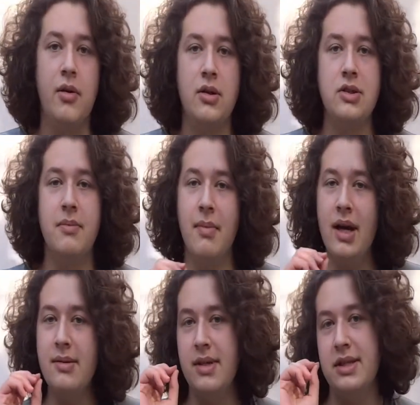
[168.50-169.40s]
so
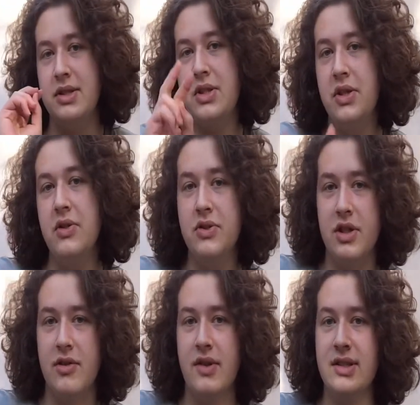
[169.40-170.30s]
mine makes 2
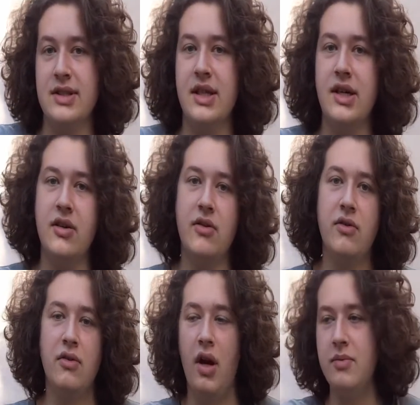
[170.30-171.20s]
servings. Now,
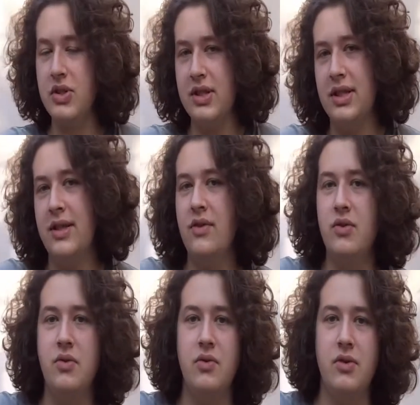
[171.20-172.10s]
I'm just going to give
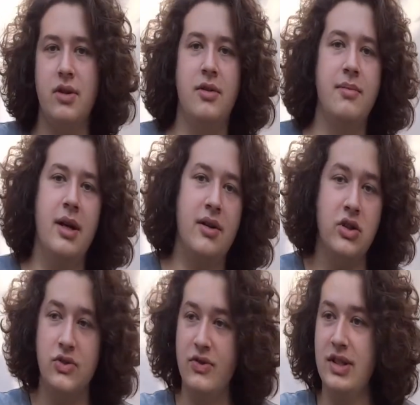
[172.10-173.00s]
you the
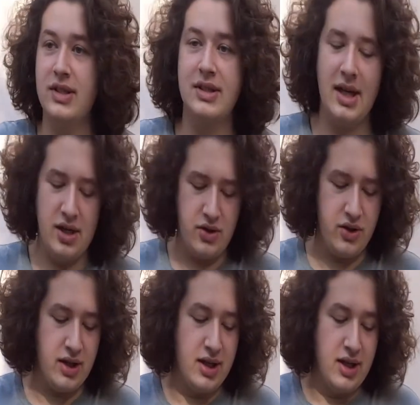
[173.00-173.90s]
macros for the entire thing.